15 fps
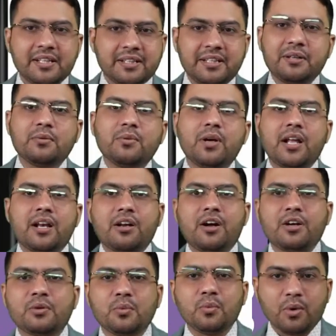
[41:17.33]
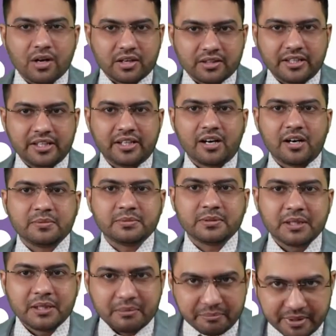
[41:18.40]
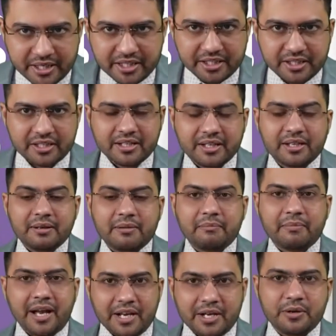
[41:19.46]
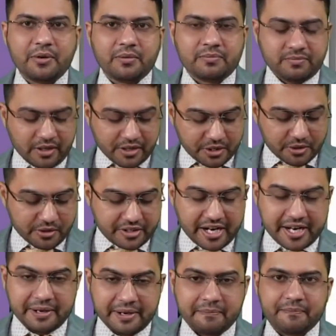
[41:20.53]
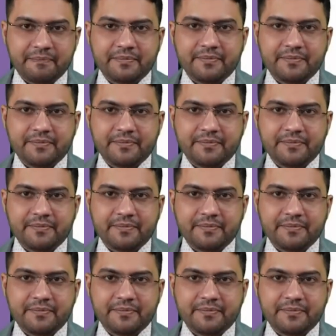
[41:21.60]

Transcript: then we are not worthy of being valued for your time.